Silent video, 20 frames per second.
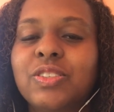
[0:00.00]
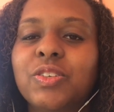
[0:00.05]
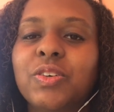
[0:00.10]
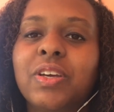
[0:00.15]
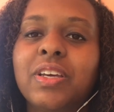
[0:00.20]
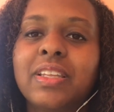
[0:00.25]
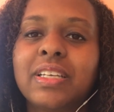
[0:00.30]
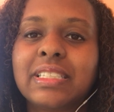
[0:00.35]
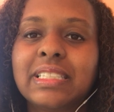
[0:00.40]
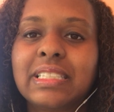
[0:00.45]

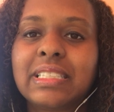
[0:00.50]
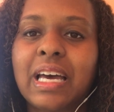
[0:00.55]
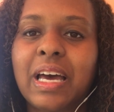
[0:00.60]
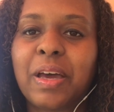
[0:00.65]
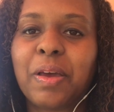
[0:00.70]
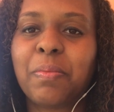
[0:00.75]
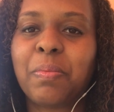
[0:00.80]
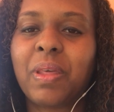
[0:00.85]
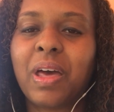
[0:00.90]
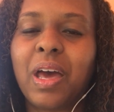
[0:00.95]
during this
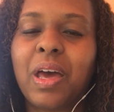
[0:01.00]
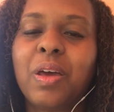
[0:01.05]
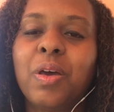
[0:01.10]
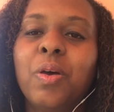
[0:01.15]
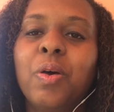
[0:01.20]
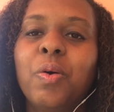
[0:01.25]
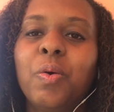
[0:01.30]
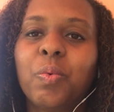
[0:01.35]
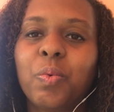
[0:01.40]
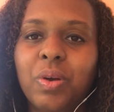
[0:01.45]
time that
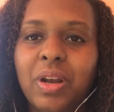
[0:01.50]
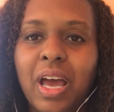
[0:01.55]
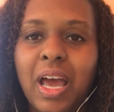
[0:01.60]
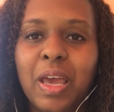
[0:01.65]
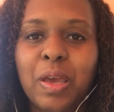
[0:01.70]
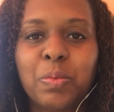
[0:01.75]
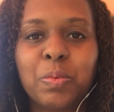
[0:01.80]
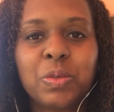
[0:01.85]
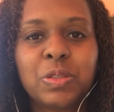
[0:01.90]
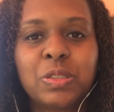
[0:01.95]
we're not
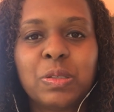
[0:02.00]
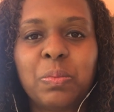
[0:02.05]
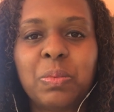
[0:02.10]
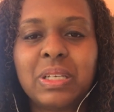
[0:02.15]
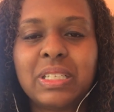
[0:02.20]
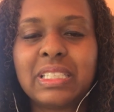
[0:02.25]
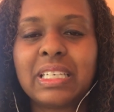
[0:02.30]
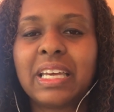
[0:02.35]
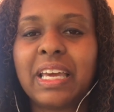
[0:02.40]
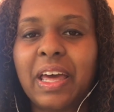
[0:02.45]
able to
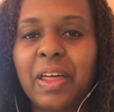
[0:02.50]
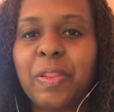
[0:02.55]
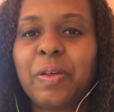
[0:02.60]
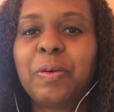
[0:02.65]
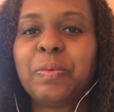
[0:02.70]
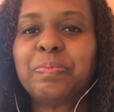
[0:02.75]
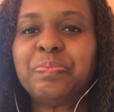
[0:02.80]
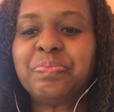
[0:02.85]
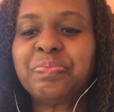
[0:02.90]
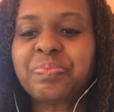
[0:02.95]
be together.